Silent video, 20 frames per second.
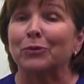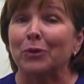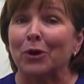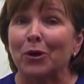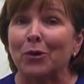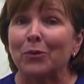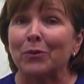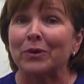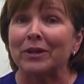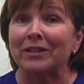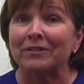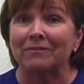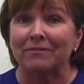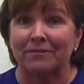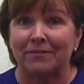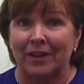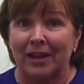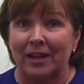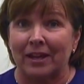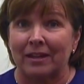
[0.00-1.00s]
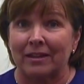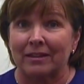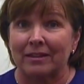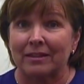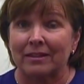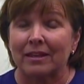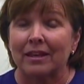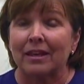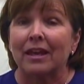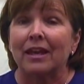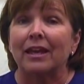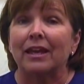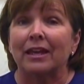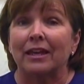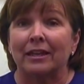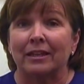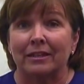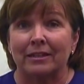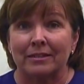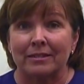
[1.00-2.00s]
grow in faith
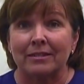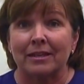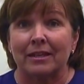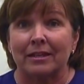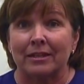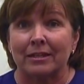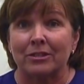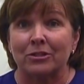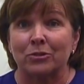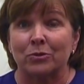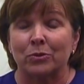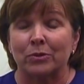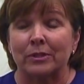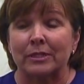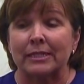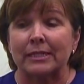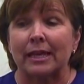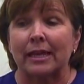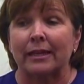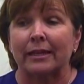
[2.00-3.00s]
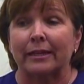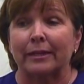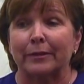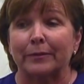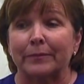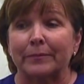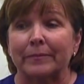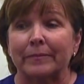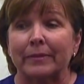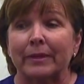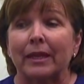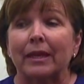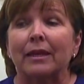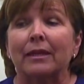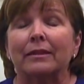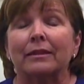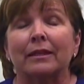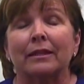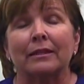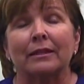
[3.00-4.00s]
in a Sunday school setting
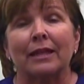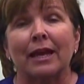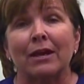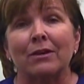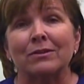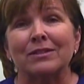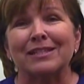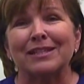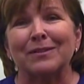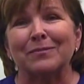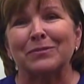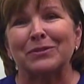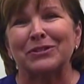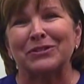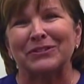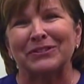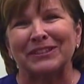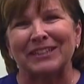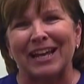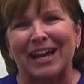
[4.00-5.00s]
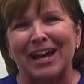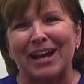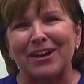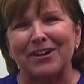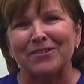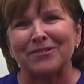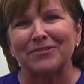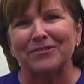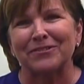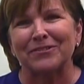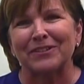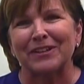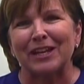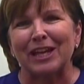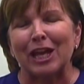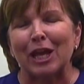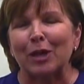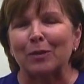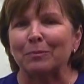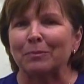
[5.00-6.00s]
that allows them to laugh
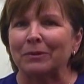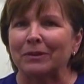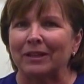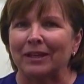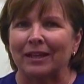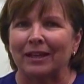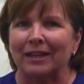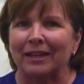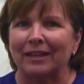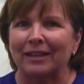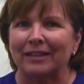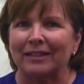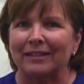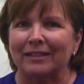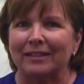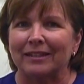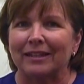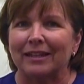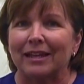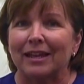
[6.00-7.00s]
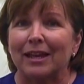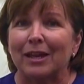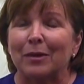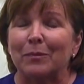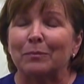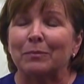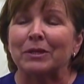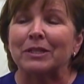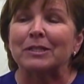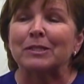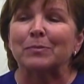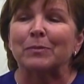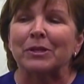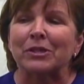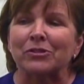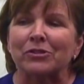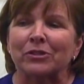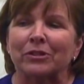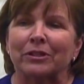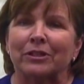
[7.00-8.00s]
and play, but
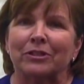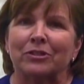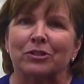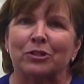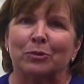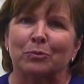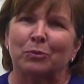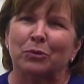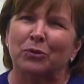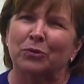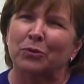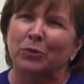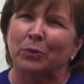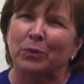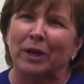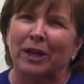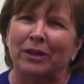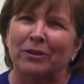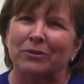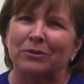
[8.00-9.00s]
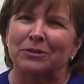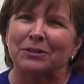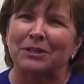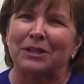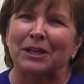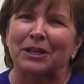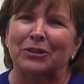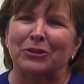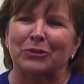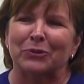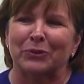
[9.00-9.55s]
especially to move around and